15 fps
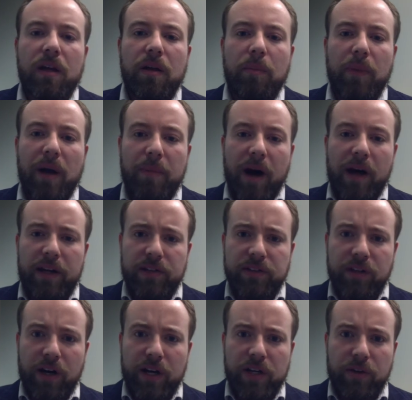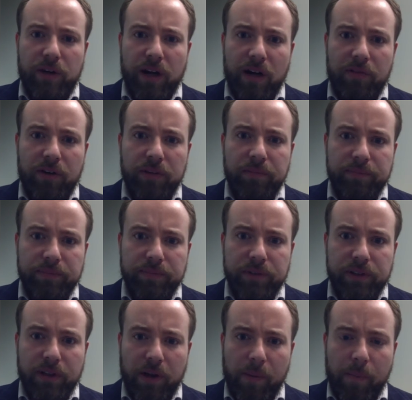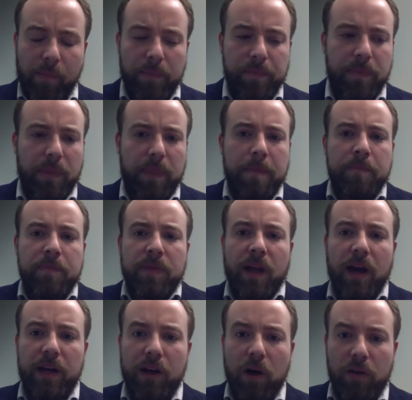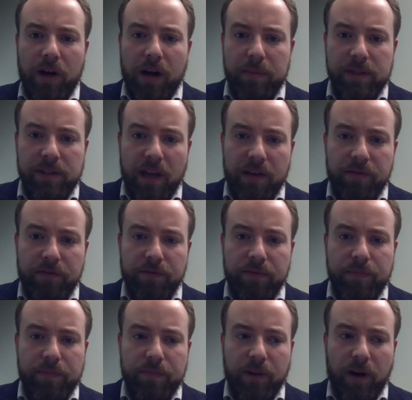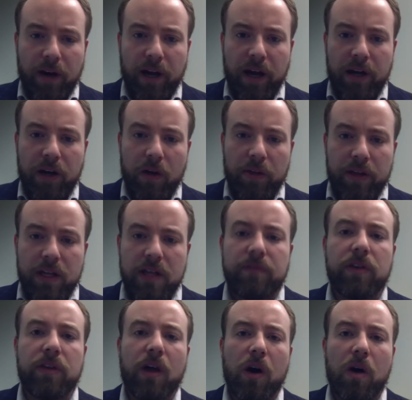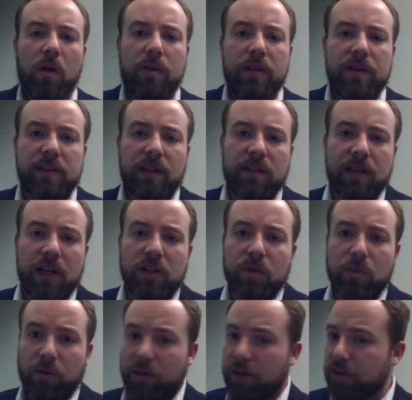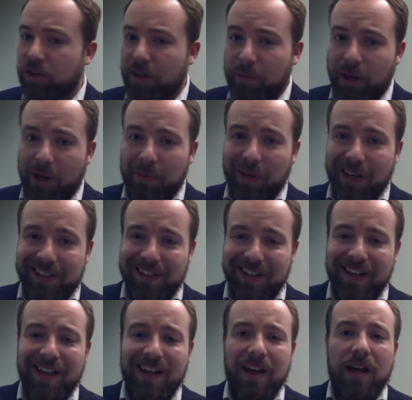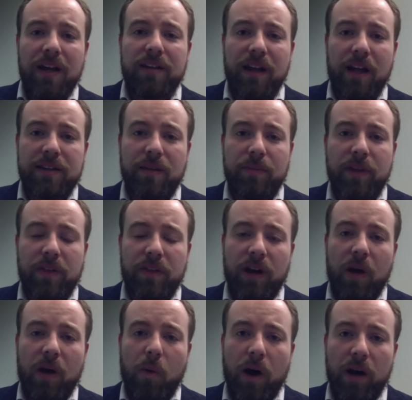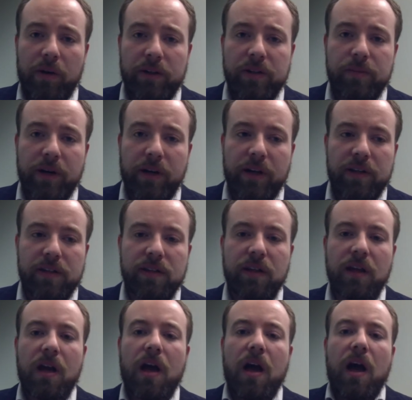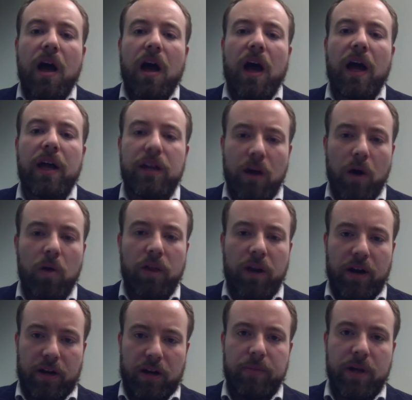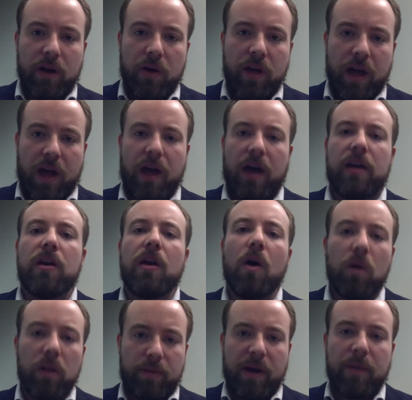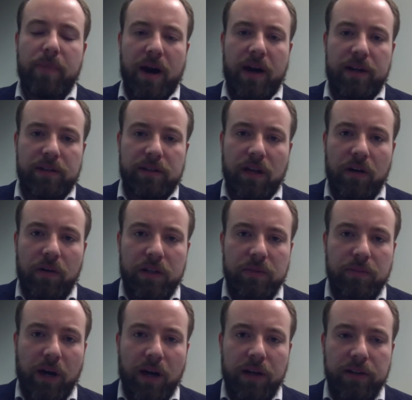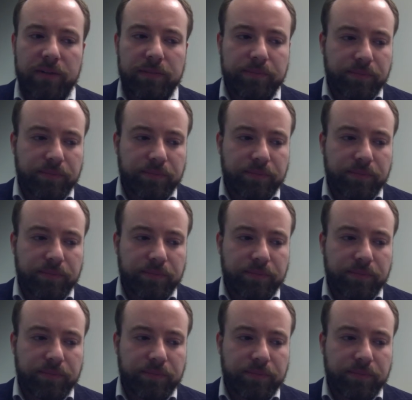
my body is starting to recover. Okay. I know that I'm safe, all right? I know that even though these sensations were extremely unpleasant, not something that I want to experience, I know that I'm going to be okay. I know that my body is going to respond.